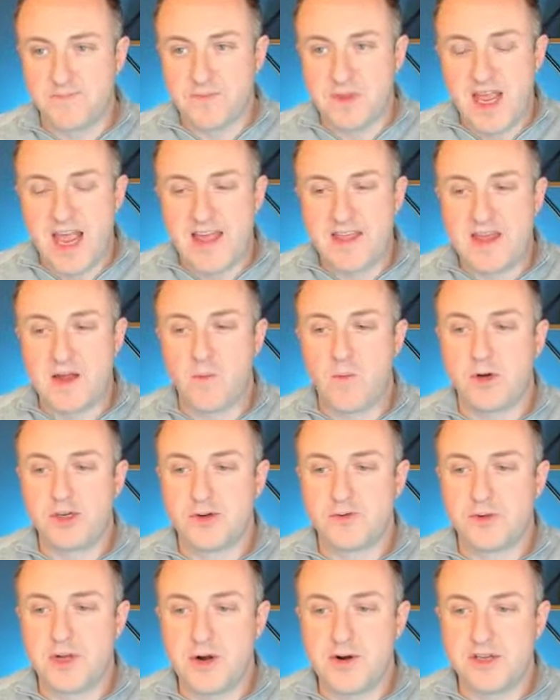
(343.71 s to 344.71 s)
And then what you'll
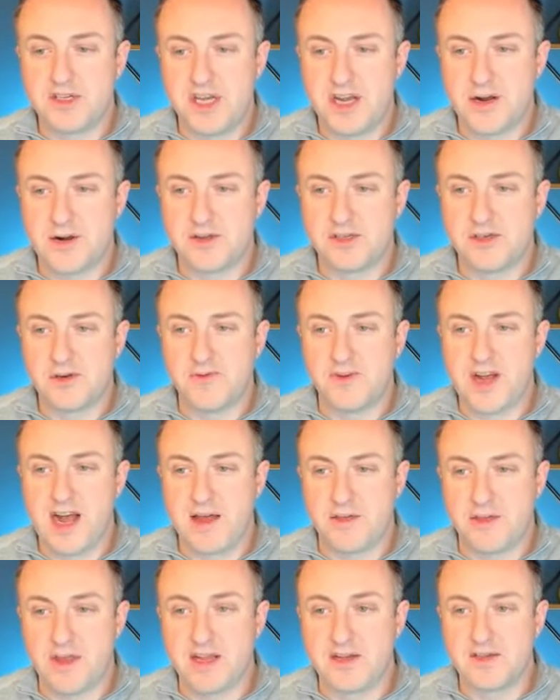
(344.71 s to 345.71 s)
notice here is you've
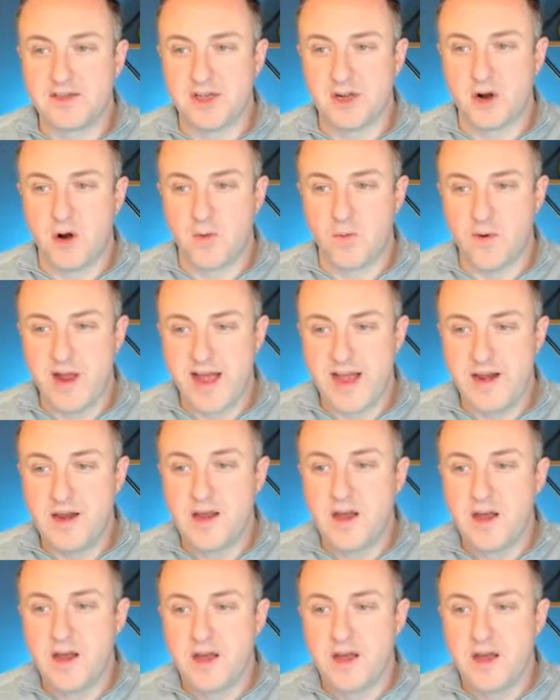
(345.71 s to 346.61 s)
got things that are red,